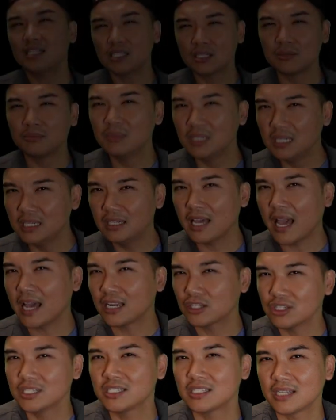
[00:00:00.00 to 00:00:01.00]
to me,
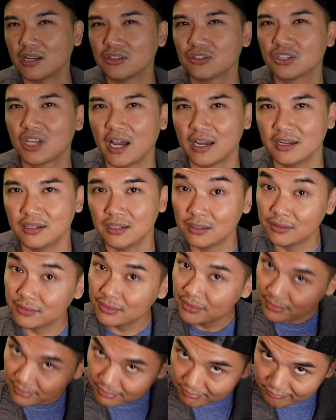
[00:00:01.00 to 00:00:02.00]
actually sounds kind of
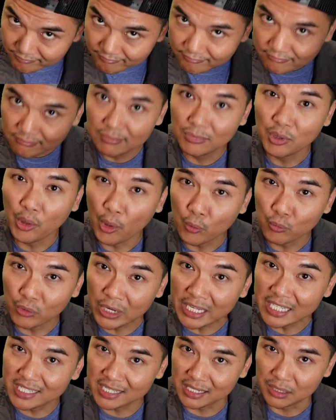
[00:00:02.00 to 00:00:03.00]

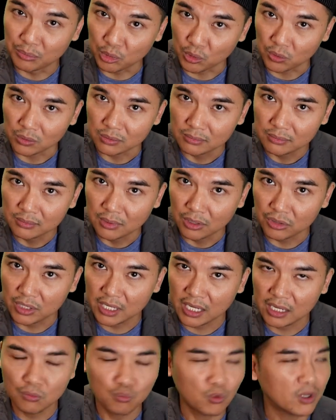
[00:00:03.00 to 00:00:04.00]
reasonable,
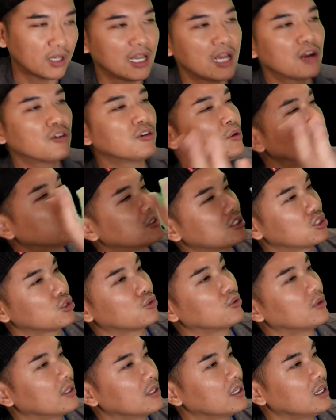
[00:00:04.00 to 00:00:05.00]
okay? What Larry was
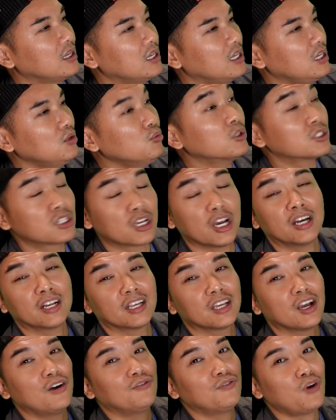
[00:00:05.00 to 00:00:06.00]
doing, he was
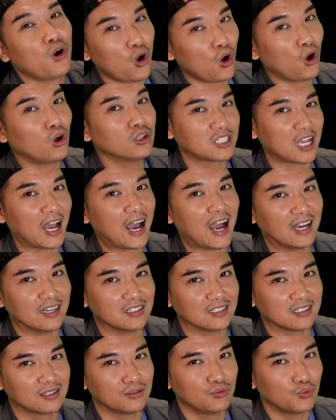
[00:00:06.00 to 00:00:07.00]
cutting up all
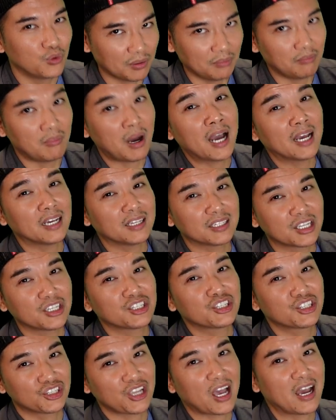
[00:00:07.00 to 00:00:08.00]
ties with Maya's
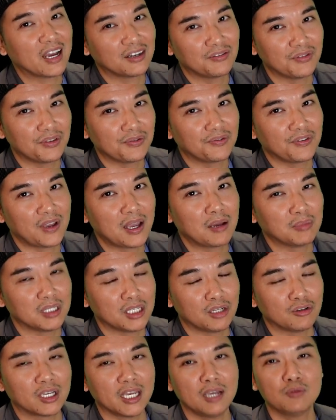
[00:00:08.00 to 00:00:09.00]
side of the family,
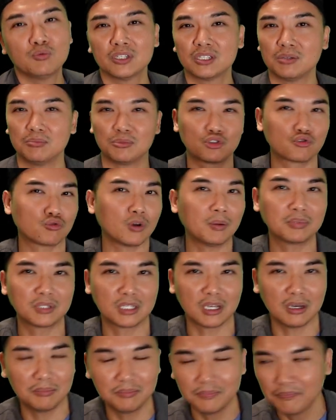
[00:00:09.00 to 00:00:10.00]
okay? With some trumped
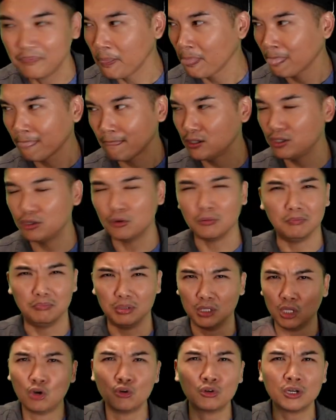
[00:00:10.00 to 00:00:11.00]
up, you know,
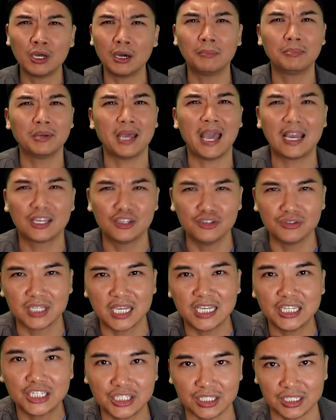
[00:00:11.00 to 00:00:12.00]
blown up
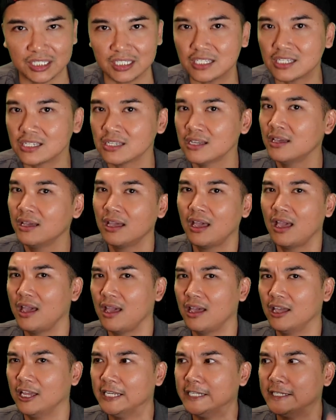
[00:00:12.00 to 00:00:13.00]
accusations.
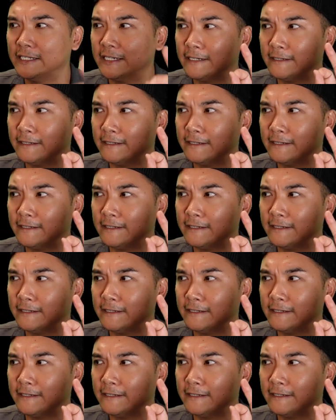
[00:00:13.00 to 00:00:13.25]
And